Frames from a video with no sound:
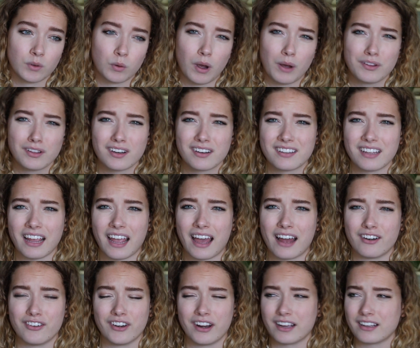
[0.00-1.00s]
I was gonna say
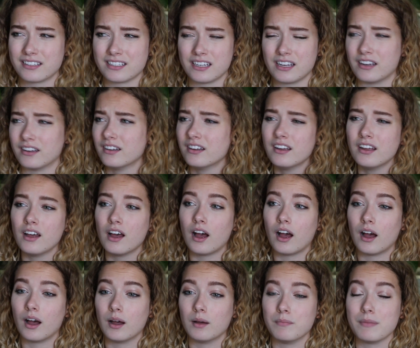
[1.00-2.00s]
anorexia,
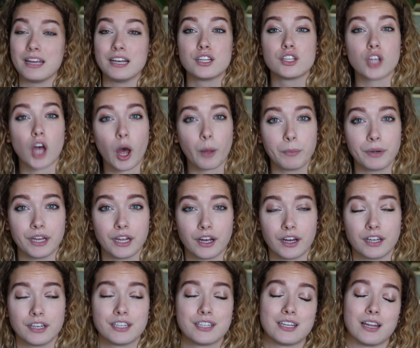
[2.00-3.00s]
insomnia
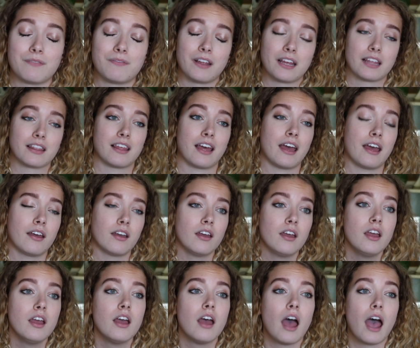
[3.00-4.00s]
and stuff like that.
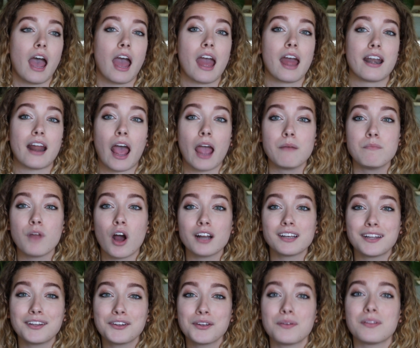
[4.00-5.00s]
And I'm not
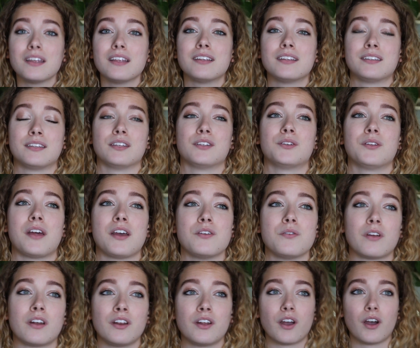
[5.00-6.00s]
telling you this so that you
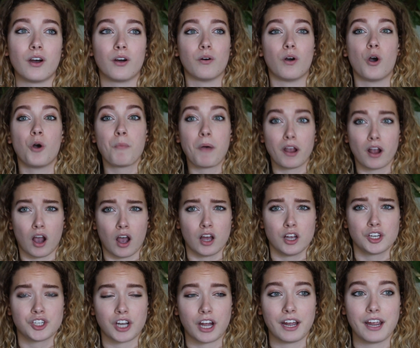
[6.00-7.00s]
can go, oh my
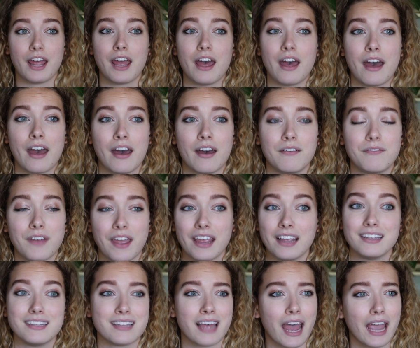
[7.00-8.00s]
gosh, I have
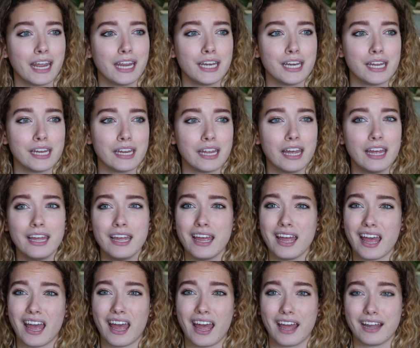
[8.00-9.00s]
anxiety
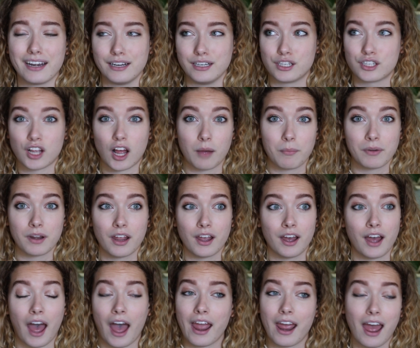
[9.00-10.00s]
and
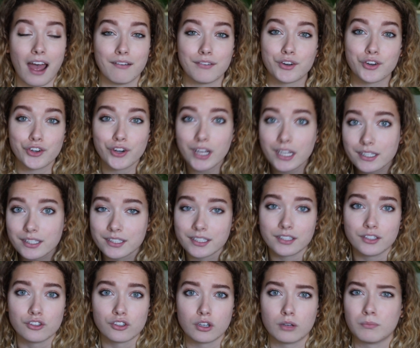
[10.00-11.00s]
insomnia, I have Tourette
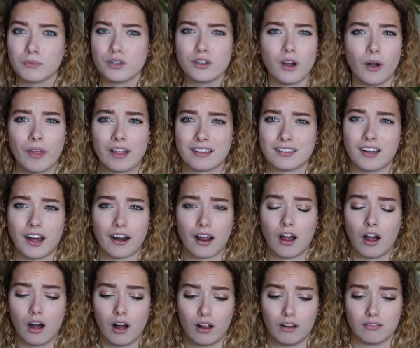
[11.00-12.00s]
syndrome. No, that's not
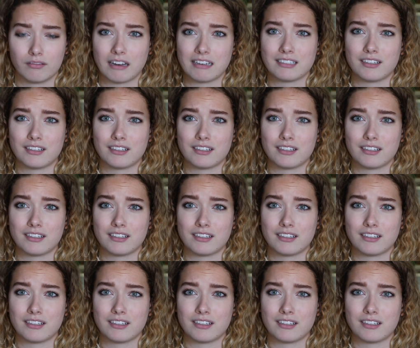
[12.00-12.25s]
all.